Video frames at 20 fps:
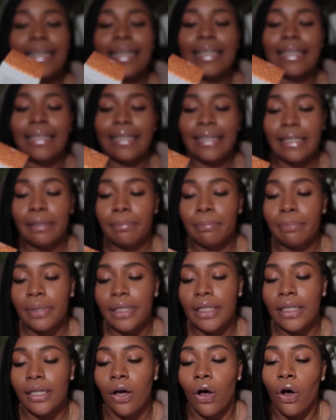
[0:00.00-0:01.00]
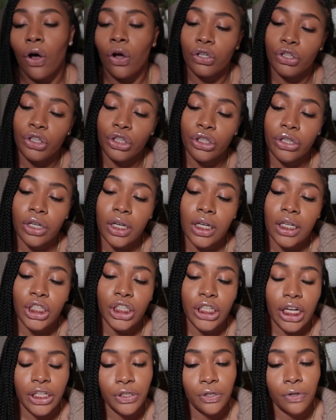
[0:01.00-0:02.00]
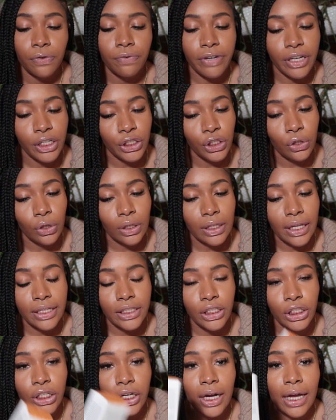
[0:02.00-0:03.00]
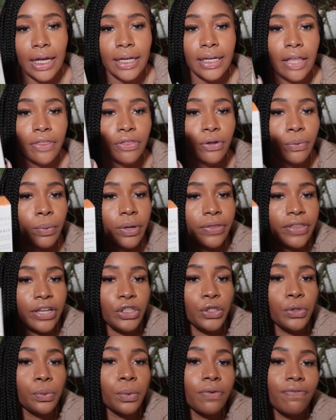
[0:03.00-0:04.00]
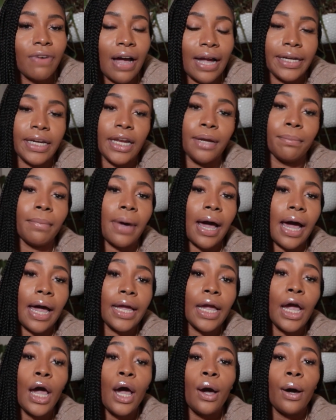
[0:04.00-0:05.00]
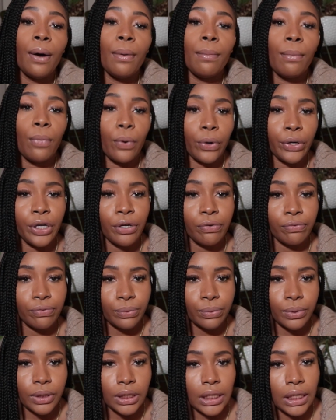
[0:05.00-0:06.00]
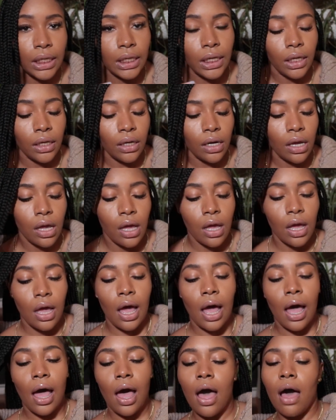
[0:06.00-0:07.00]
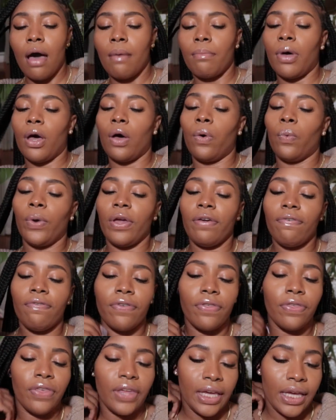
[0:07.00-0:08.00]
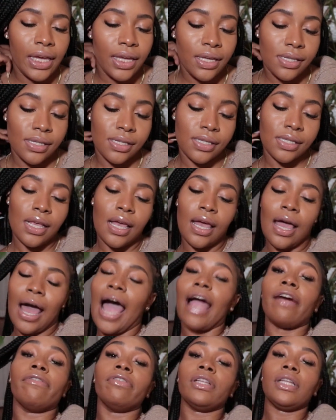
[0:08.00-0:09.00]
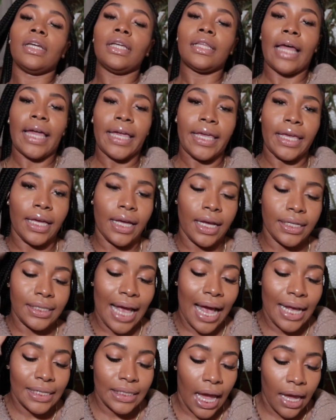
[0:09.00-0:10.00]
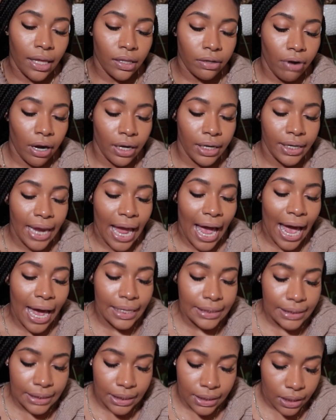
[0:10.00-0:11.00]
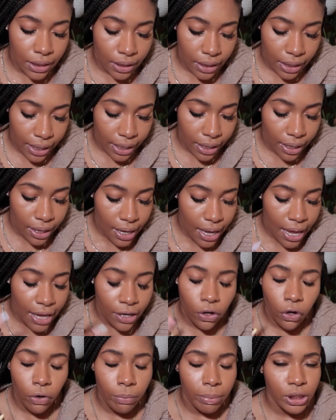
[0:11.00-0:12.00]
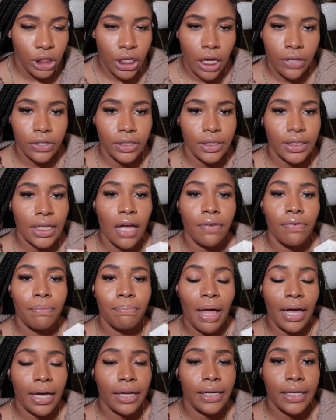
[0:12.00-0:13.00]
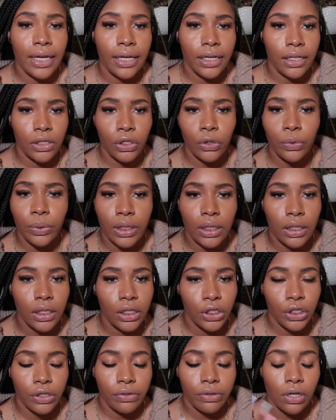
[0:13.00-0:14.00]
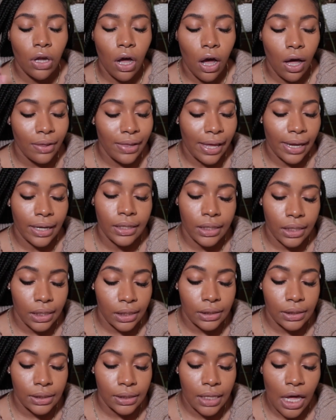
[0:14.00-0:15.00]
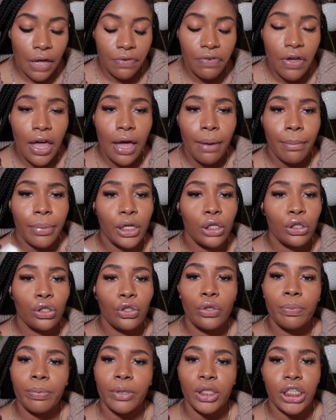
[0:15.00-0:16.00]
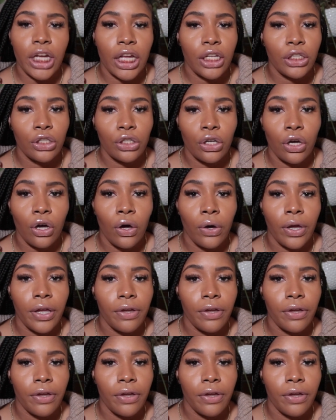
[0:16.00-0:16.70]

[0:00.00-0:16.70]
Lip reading: Clean Bee Ultra Gentle Facial Cleanser, another one that you will find in my morning routine. With this, I really like it because it has hyaluronic acid in it and a whole bunch of other stuff. I'm not going to get into it, glycerin, all that good stuff, but it's super gentle.